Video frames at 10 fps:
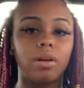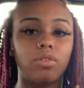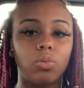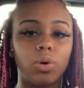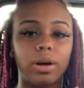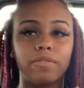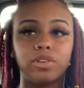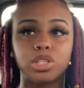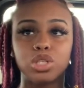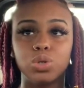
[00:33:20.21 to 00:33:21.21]
For one.
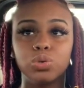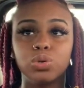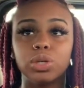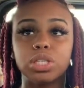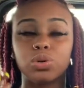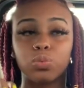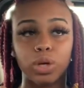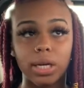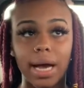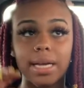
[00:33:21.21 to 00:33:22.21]
For two, you need to
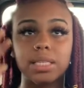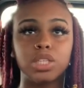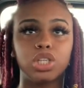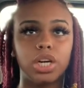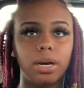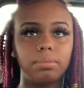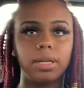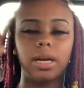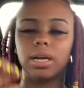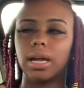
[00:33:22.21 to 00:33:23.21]
realize that you're up there.